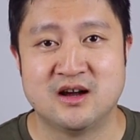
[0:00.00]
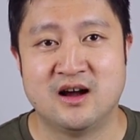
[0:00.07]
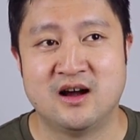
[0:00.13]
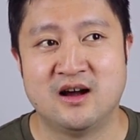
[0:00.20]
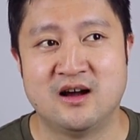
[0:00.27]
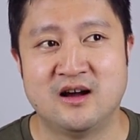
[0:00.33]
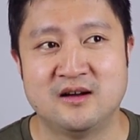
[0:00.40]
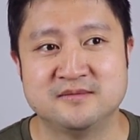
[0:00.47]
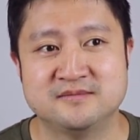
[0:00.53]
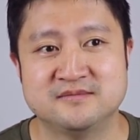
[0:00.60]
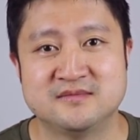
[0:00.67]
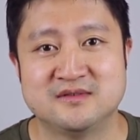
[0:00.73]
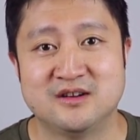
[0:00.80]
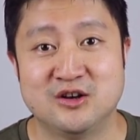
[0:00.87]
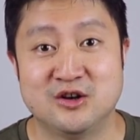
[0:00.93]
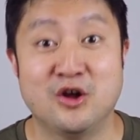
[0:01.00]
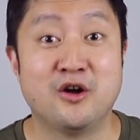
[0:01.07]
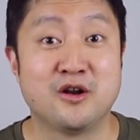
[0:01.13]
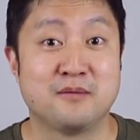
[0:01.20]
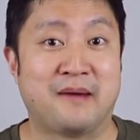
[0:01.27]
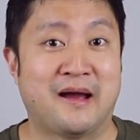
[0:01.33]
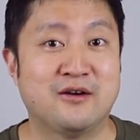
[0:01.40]

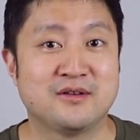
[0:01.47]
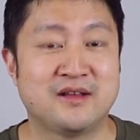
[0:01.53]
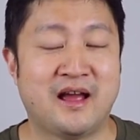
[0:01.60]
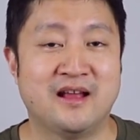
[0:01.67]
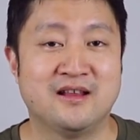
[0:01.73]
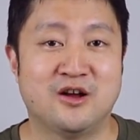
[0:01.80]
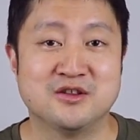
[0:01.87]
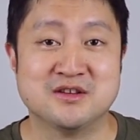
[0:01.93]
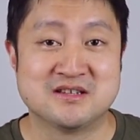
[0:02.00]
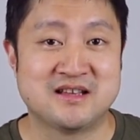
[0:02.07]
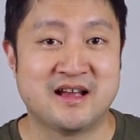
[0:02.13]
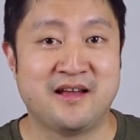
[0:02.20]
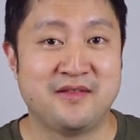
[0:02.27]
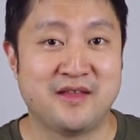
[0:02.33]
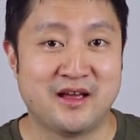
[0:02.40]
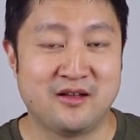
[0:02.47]
learn about and understand